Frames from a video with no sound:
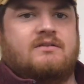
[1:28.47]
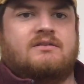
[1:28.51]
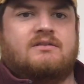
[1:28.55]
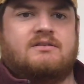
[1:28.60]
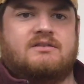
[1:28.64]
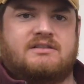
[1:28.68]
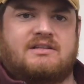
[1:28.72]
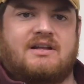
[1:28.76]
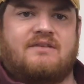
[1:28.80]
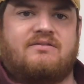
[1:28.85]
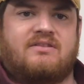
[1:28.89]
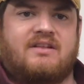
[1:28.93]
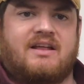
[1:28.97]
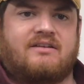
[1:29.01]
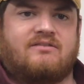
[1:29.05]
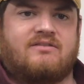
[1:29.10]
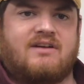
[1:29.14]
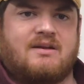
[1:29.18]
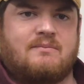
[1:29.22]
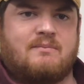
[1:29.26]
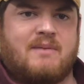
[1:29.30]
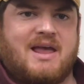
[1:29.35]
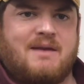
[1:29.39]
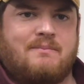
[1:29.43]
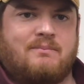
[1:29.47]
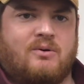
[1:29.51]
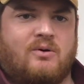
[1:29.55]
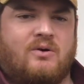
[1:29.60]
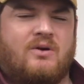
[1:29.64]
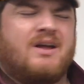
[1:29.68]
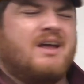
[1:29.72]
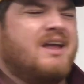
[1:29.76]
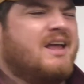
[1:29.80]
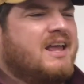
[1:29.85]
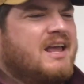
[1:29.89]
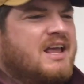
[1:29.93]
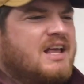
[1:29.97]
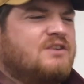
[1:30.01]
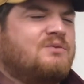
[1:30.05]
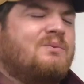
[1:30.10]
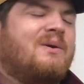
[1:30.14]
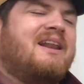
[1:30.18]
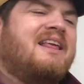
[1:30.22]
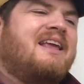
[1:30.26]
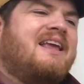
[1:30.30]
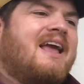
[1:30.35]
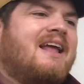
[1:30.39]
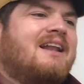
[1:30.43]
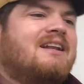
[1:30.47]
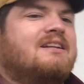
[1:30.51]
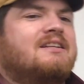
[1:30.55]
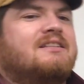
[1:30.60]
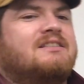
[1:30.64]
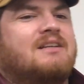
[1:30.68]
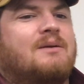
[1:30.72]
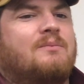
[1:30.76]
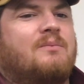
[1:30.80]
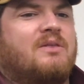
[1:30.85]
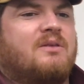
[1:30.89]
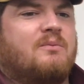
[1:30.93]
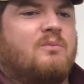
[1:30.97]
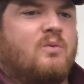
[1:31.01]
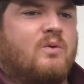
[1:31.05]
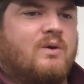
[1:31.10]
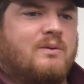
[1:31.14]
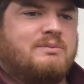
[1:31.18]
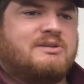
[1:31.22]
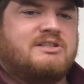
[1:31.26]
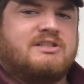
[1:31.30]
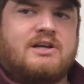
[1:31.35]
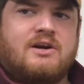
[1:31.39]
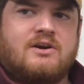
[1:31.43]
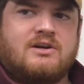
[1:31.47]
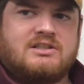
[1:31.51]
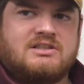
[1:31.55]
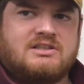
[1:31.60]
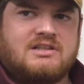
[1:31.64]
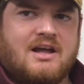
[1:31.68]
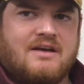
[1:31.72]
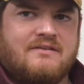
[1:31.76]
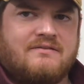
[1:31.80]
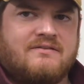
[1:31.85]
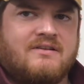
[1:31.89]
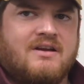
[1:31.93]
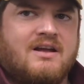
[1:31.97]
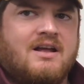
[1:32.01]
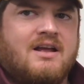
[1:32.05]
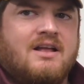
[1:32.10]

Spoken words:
stuff like red maple is when you get into some of the more obscure stuff,